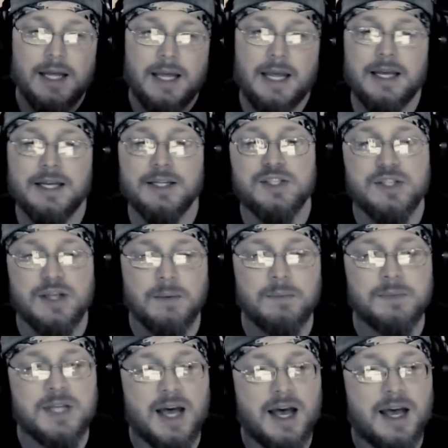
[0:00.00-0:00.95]
And
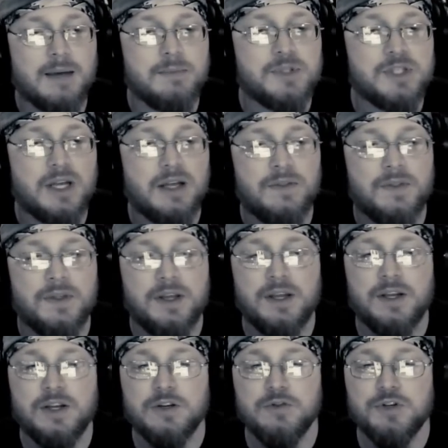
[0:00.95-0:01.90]
sometimes
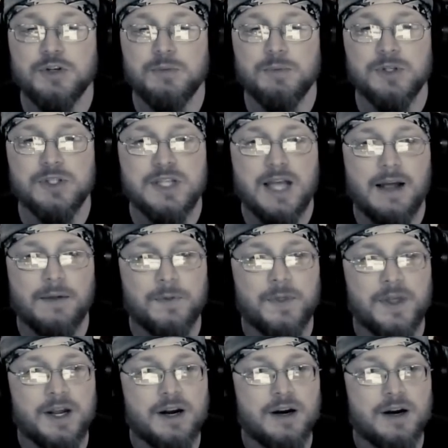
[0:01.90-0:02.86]
the YouTubers out
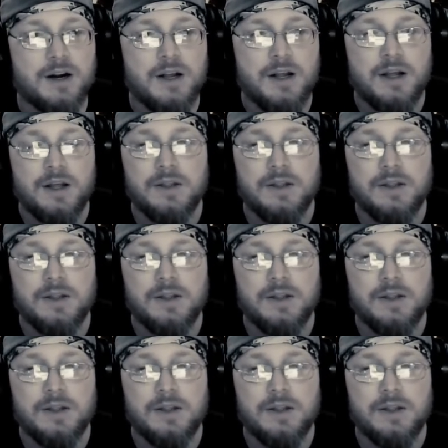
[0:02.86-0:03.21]
there